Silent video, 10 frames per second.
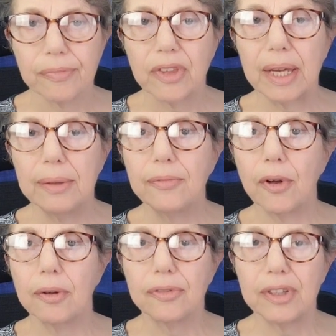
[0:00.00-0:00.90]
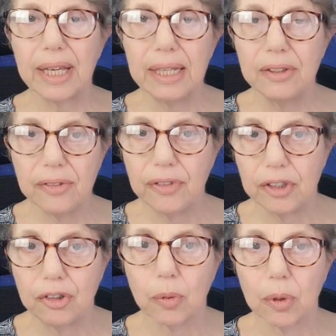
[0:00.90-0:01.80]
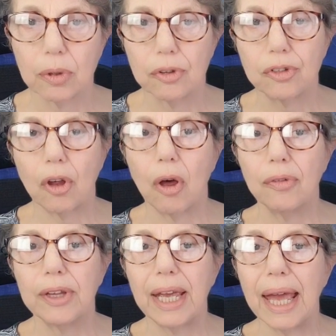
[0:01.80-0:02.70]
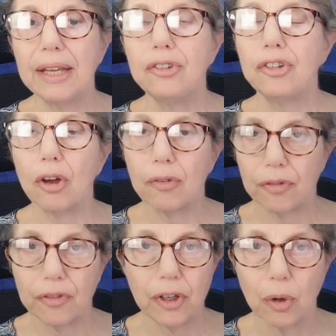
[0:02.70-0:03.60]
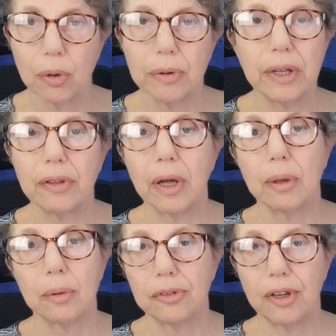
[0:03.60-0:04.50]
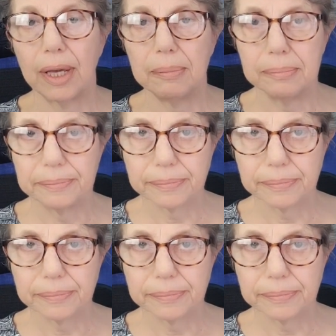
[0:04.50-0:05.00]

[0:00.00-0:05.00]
They involved individuals on the edge of fury the whole time.